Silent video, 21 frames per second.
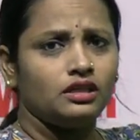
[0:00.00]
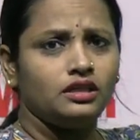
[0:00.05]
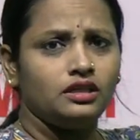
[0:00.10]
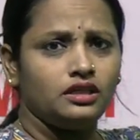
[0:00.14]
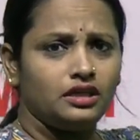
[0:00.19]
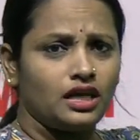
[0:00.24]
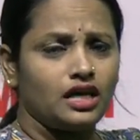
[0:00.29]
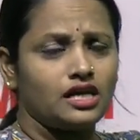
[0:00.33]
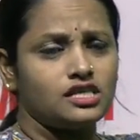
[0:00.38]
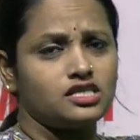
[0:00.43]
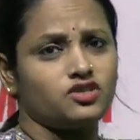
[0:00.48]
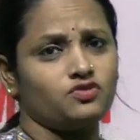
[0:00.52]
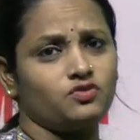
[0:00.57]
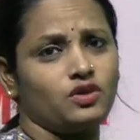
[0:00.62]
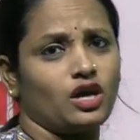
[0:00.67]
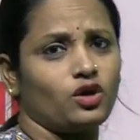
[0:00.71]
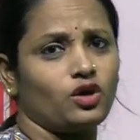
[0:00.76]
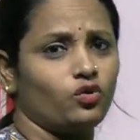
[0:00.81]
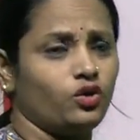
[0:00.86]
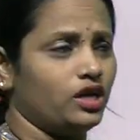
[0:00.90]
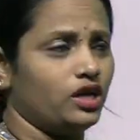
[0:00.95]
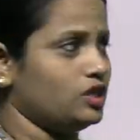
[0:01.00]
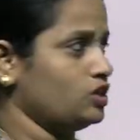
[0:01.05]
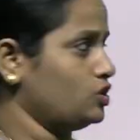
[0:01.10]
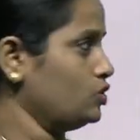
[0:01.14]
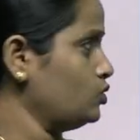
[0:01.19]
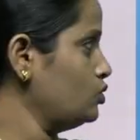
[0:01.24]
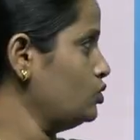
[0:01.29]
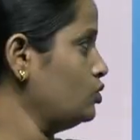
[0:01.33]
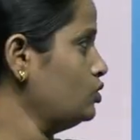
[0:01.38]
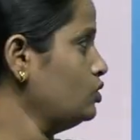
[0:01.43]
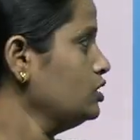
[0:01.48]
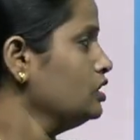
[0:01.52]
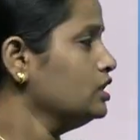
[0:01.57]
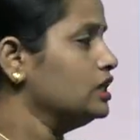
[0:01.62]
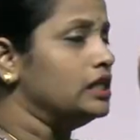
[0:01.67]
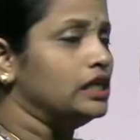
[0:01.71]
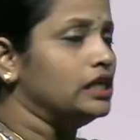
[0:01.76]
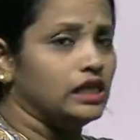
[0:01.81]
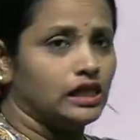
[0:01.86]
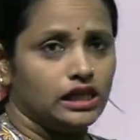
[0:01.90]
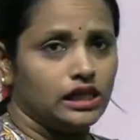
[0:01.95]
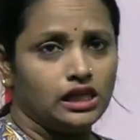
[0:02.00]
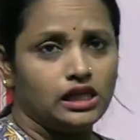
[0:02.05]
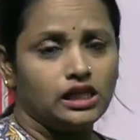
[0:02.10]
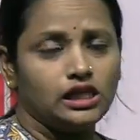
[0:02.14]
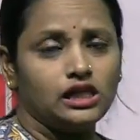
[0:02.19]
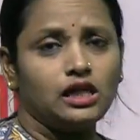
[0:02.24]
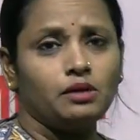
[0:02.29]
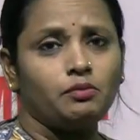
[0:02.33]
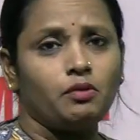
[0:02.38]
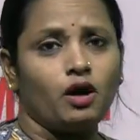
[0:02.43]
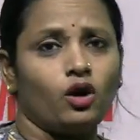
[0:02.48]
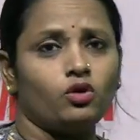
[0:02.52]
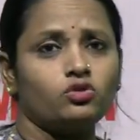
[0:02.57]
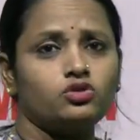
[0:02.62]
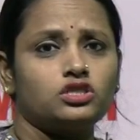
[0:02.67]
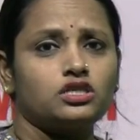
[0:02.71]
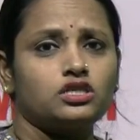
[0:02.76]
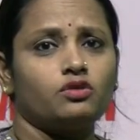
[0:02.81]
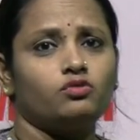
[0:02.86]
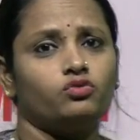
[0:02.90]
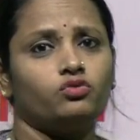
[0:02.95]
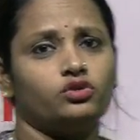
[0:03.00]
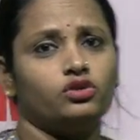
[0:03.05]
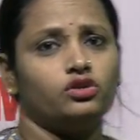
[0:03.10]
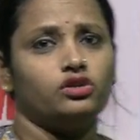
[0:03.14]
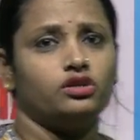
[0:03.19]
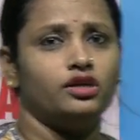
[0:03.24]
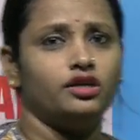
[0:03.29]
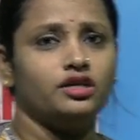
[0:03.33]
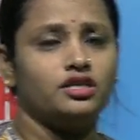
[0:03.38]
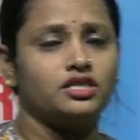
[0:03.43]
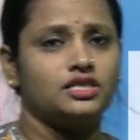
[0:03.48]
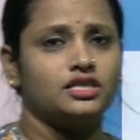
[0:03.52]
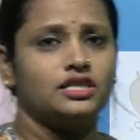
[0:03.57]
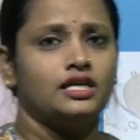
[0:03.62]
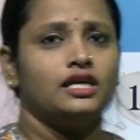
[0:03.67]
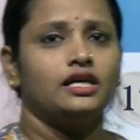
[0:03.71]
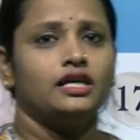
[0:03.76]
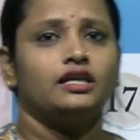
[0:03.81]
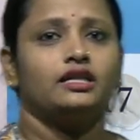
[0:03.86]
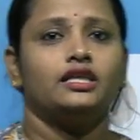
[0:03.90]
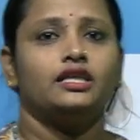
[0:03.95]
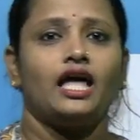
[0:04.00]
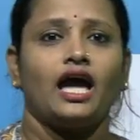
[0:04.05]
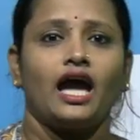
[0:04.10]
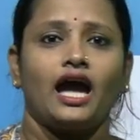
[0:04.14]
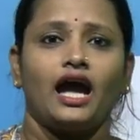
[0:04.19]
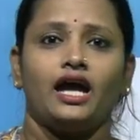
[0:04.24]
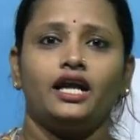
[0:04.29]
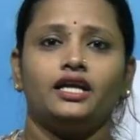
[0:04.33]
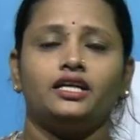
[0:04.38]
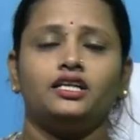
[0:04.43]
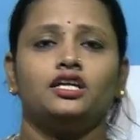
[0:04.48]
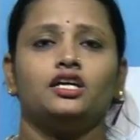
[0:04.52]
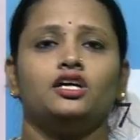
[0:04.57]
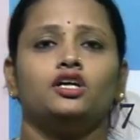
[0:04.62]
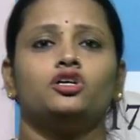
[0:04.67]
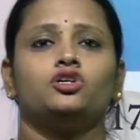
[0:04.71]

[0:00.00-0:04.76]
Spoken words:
Yes, we are going to learn about some words that